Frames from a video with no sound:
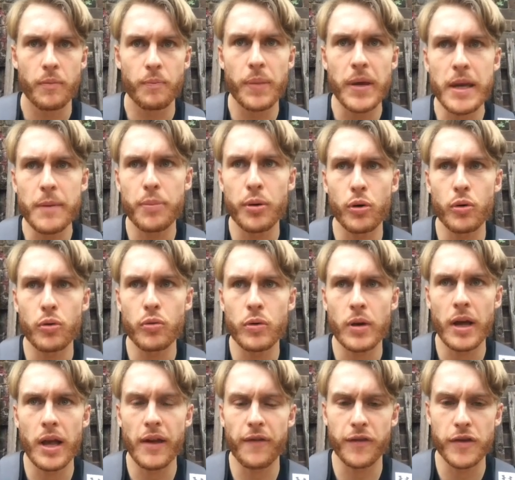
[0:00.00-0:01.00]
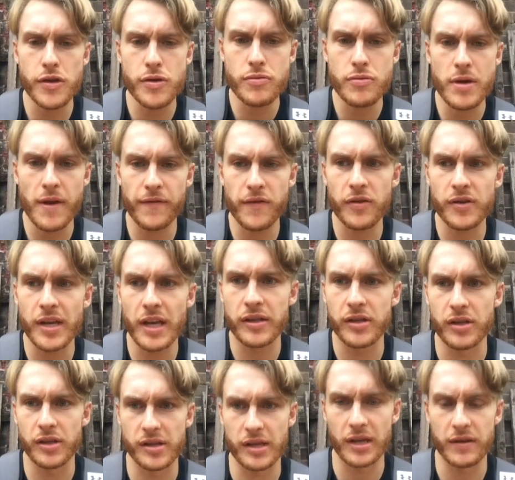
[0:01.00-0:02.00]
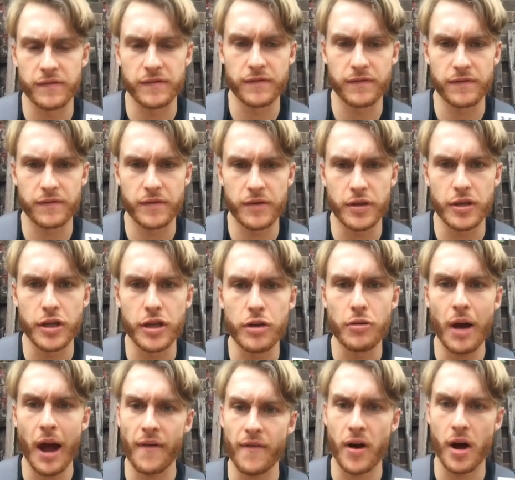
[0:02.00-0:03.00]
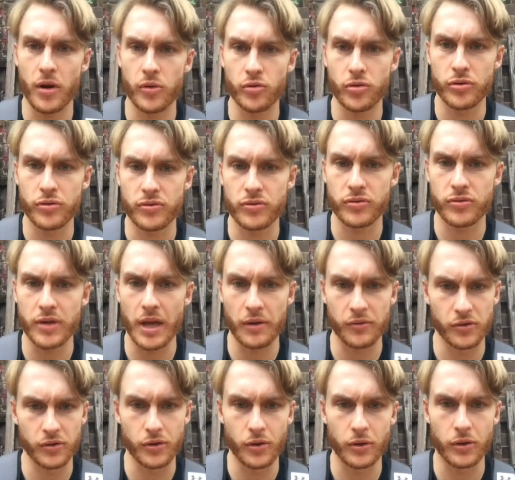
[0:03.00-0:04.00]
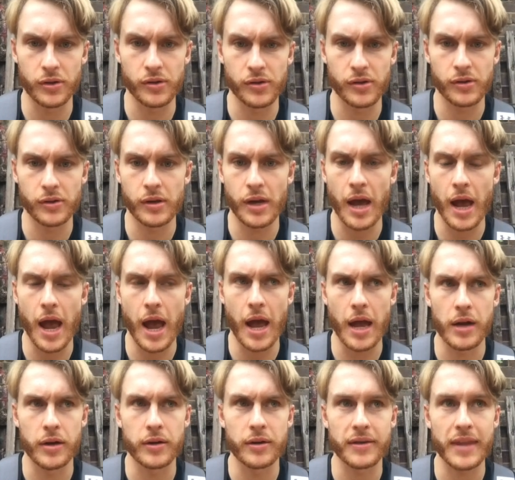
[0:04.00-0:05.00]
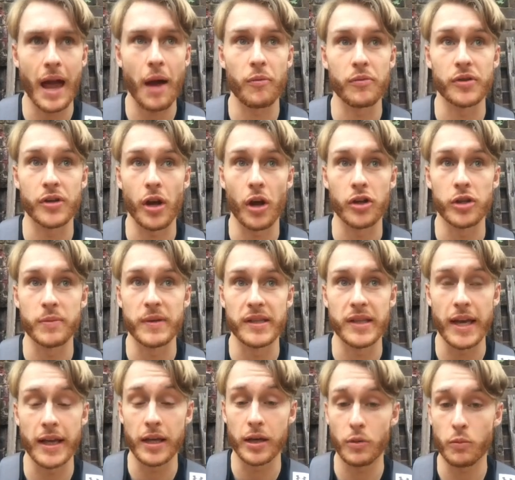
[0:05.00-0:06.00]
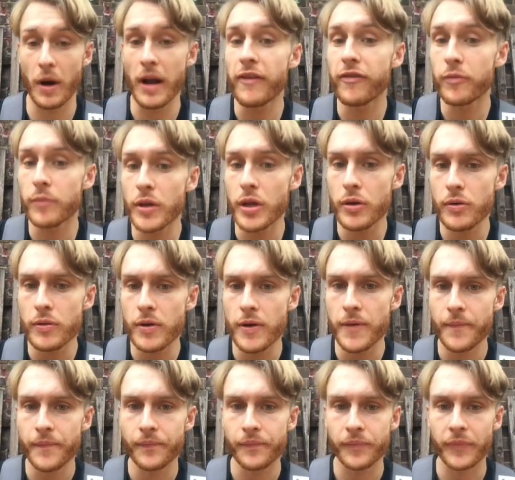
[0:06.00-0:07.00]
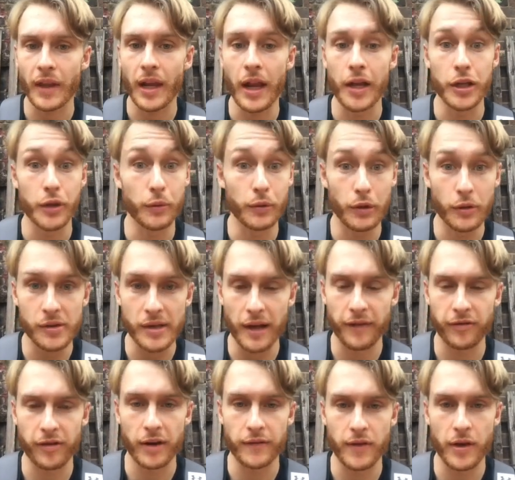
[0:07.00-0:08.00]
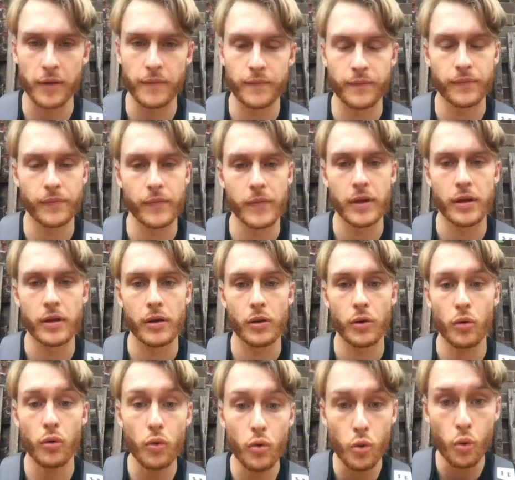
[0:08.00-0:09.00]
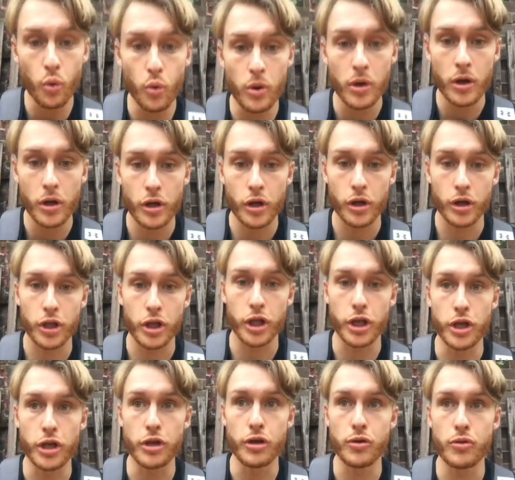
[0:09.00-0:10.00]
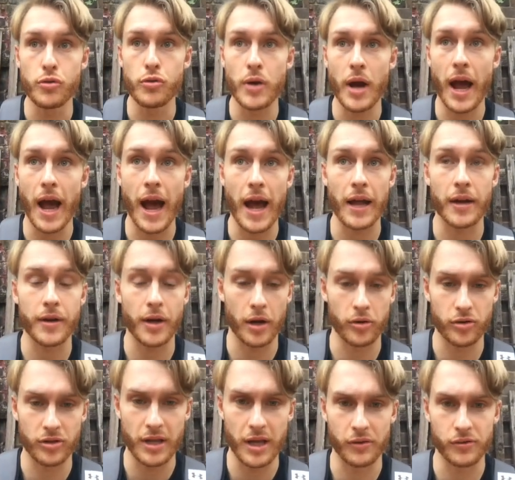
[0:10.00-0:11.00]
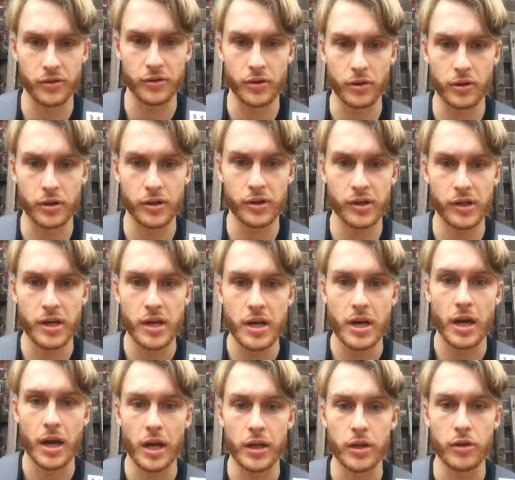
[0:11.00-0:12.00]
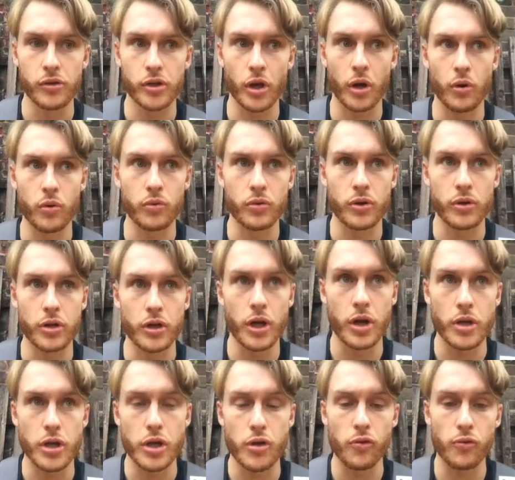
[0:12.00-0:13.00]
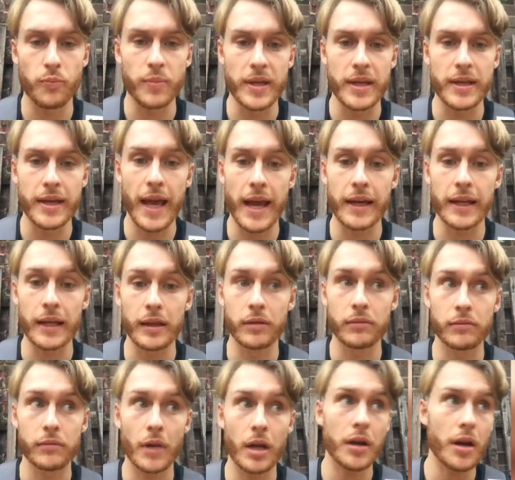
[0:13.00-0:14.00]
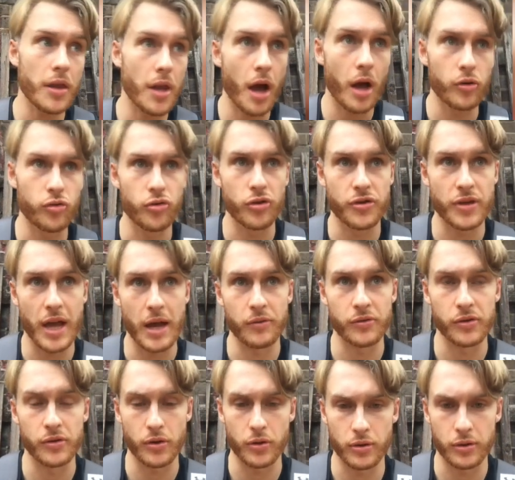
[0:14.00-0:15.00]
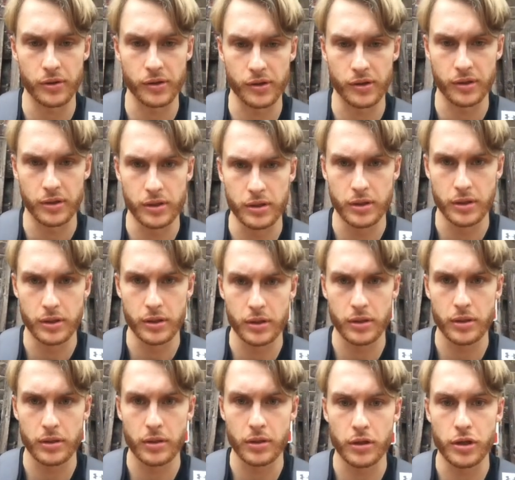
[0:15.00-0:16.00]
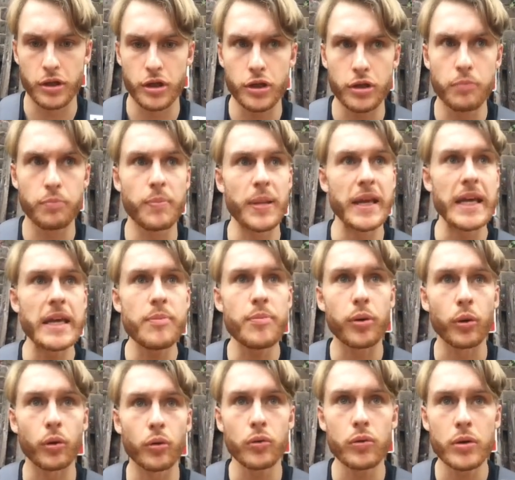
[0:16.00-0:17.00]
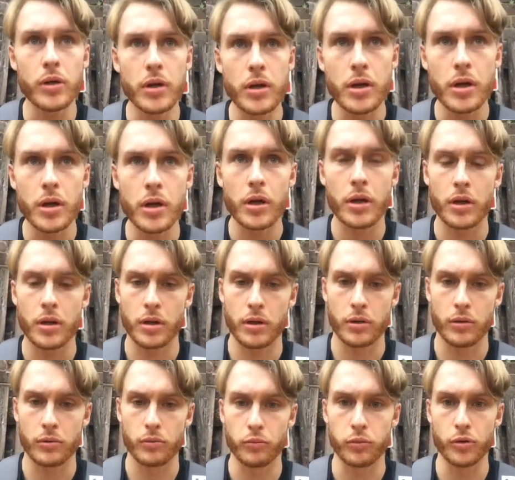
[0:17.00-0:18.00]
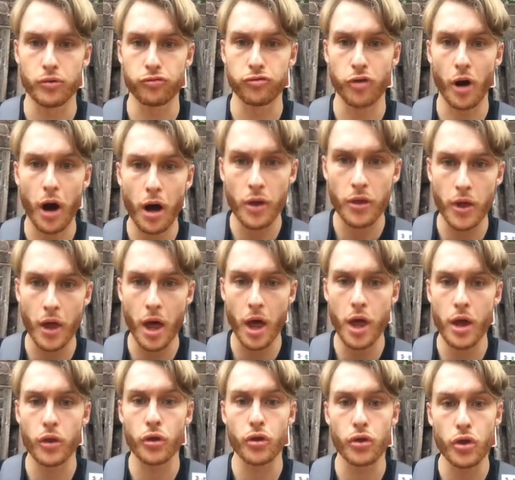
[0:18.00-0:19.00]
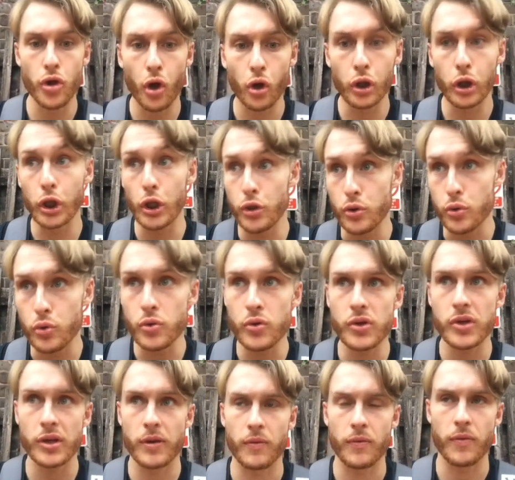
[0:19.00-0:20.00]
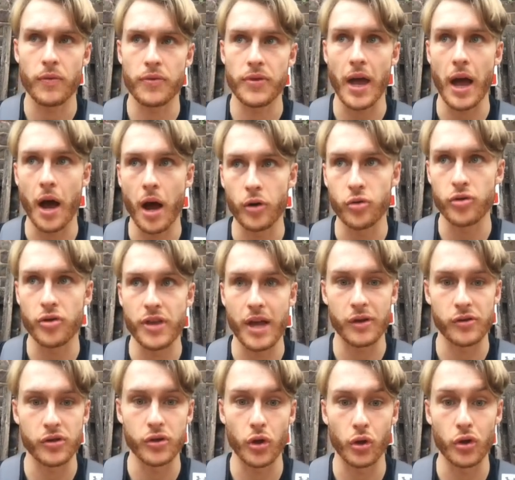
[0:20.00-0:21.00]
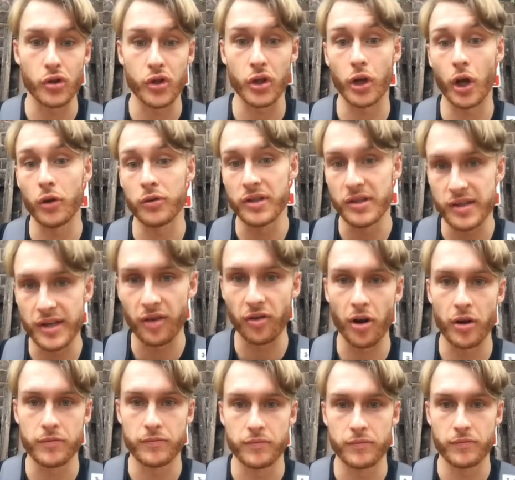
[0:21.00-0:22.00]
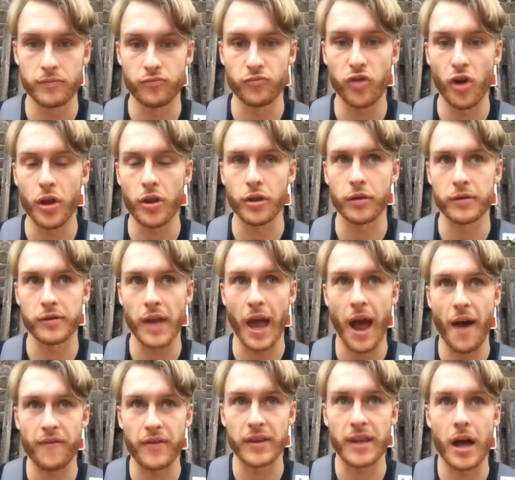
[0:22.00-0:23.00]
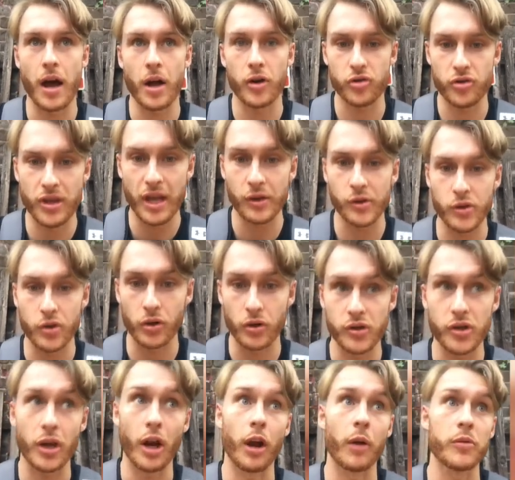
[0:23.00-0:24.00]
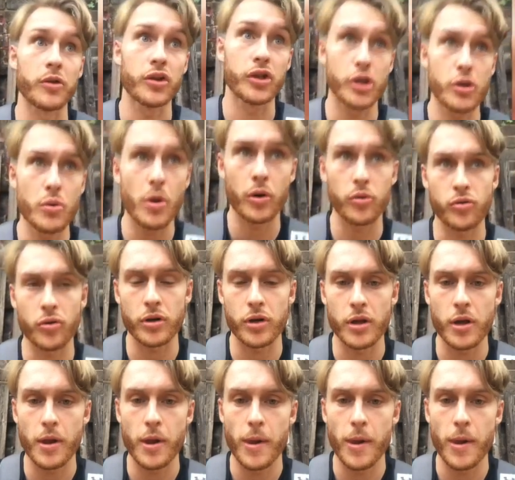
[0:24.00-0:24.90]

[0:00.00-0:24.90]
people, if you said to yourself, you have $100,000 and that was going to be taken away from you and you would lose that forever, or you had $100,000 and you told, you know, you'd be gaining another $100,000, people would rather not lose that $100,000 and go to zero, rather than having that $100,000 go up to 200,